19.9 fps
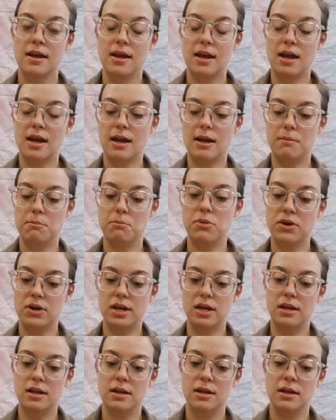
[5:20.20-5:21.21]
and
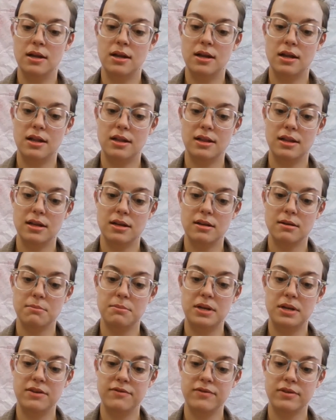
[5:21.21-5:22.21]
put a little
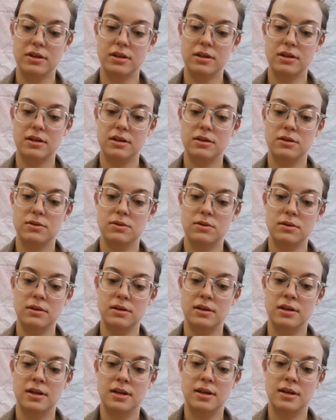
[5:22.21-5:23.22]
bit of glue
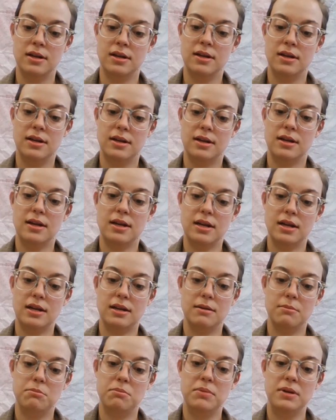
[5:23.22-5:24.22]
in a
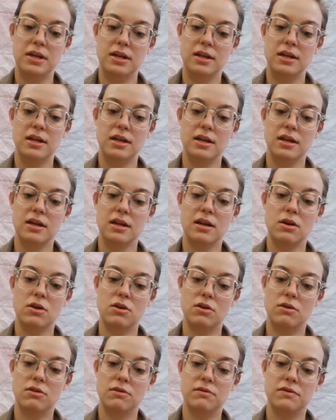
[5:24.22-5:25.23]
big
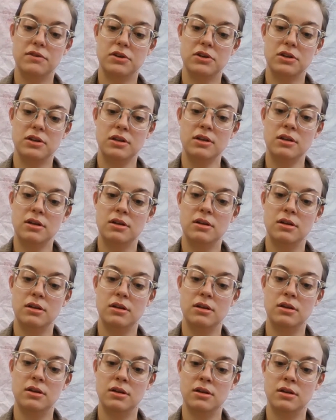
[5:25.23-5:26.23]
oval
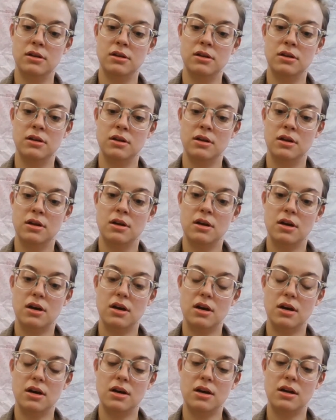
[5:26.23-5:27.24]

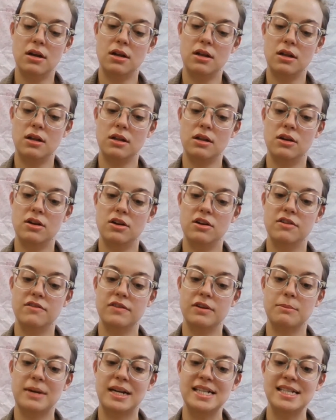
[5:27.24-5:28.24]
all over
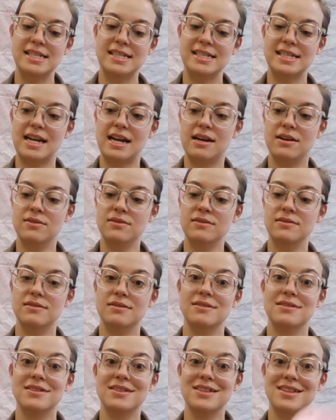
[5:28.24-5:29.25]
my snout
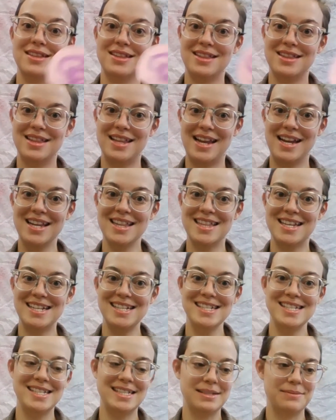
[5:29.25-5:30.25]
like
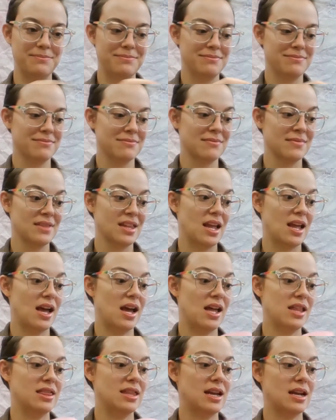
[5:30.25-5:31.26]
this.
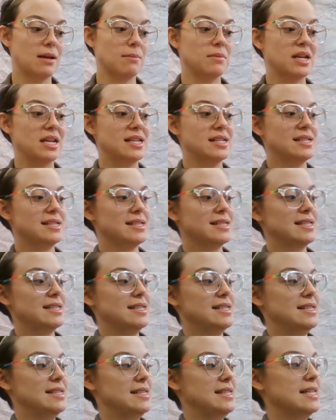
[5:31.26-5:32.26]
And then I'm going to
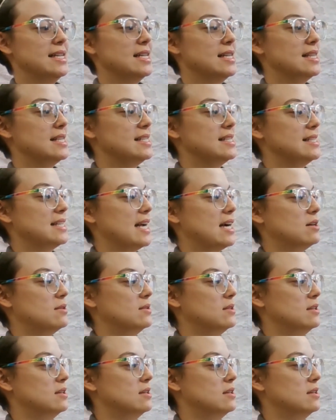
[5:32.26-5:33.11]
stick the snout